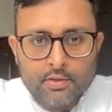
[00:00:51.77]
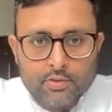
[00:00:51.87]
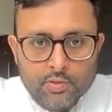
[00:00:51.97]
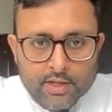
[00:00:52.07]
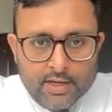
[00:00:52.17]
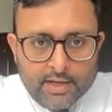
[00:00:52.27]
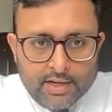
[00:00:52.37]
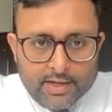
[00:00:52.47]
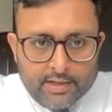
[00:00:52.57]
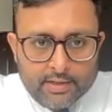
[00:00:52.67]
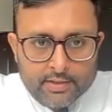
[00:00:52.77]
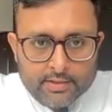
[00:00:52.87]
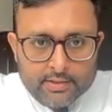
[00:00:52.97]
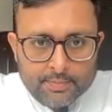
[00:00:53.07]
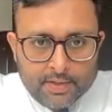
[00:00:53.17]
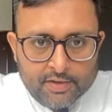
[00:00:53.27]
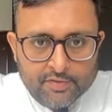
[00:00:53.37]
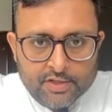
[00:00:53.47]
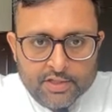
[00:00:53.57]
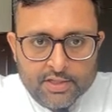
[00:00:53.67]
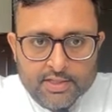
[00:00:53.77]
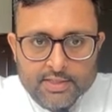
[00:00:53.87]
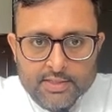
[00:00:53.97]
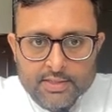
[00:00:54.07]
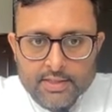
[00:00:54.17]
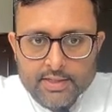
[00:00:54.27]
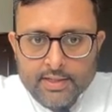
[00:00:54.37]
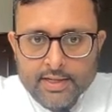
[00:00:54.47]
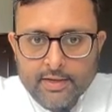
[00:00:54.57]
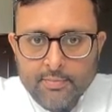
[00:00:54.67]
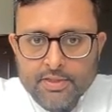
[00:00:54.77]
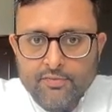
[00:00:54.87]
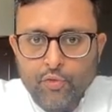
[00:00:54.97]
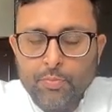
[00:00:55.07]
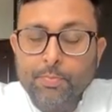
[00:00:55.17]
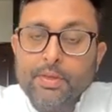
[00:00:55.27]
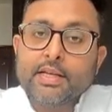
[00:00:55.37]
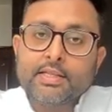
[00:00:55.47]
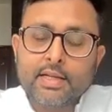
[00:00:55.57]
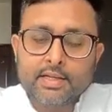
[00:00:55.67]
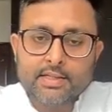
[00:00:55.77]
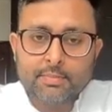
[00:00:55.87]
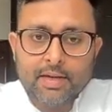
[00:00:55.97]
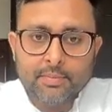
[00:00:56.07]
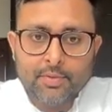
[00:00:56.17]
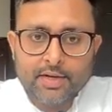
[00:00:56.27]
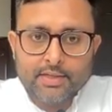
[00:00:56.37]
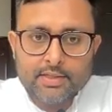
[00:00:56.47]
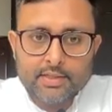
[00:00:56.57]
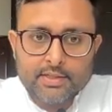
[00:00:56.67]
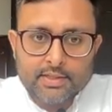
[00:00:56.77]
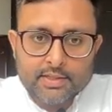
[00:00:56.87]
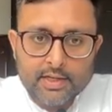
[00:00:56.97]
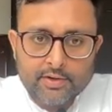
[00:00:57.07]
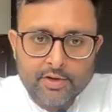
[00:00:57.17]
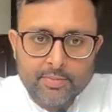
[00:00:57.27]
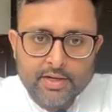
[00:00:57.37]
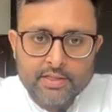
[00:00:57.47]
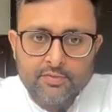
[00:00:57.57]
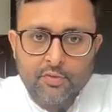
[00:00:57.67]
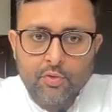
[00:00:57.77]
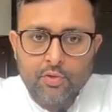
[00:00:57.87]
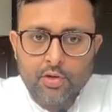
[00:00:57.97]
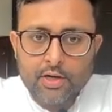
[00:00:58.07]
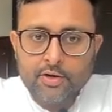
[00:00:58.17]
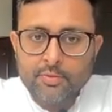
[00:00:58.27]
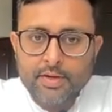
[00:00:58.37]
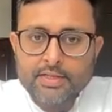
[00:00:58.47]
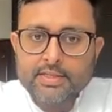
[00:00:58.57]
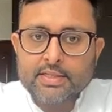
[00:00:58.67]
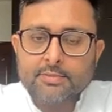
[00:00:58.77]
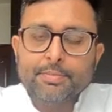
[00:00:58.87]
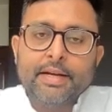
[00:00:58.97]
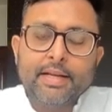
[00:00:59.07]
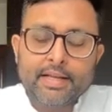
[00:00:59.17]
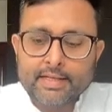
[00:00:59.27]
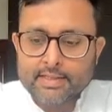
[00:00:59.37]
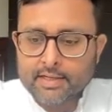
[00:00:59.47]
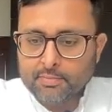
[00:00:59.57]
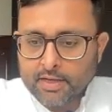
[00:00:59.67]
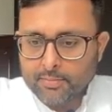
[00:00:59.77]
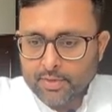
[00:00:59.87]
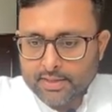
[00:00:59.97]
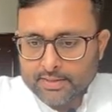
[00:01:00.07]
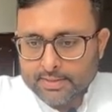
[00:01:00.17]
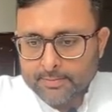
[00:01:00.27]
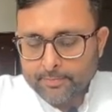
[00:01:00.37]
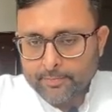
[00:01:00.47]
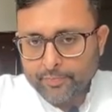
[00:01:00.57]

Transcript: So can I write supply function as 10 plus 4PS, that is supply price. This is 100 minus 4, 100 minus 6PD as the demand price.